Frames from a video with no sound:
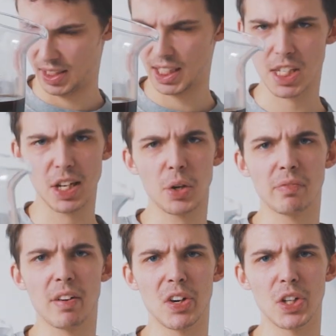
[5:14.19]
Doesn't look
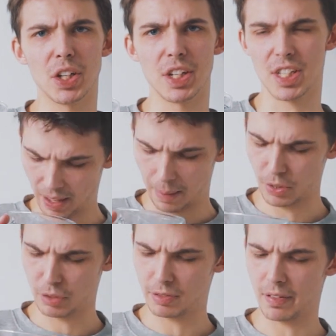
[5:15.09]
very good. I'm
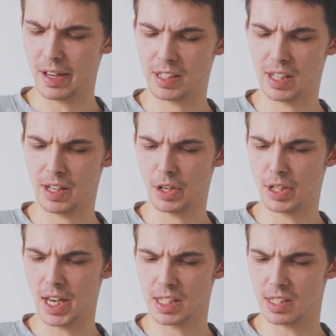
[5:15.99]
not very excited to
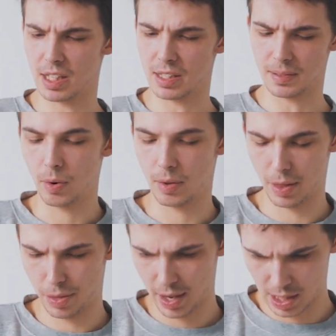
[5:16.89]
taste this. The
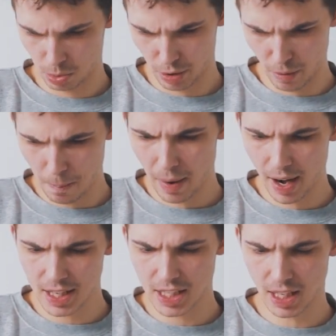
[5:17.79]
thing is, when you
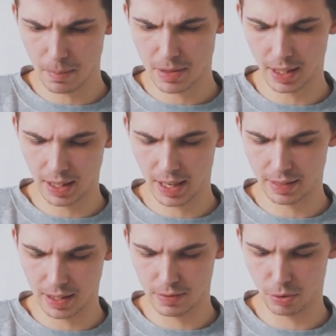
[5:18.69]
buy something like
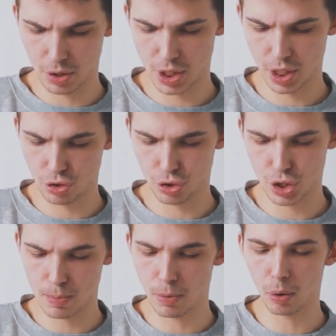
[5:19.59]
this for such a
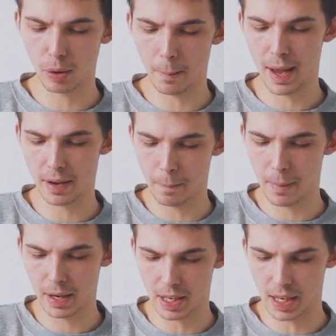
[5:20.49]
small amount of
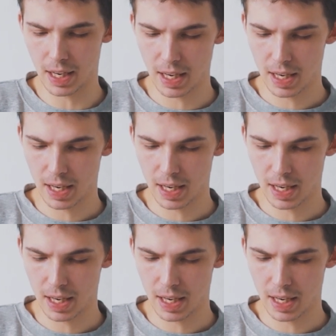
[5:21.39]
money,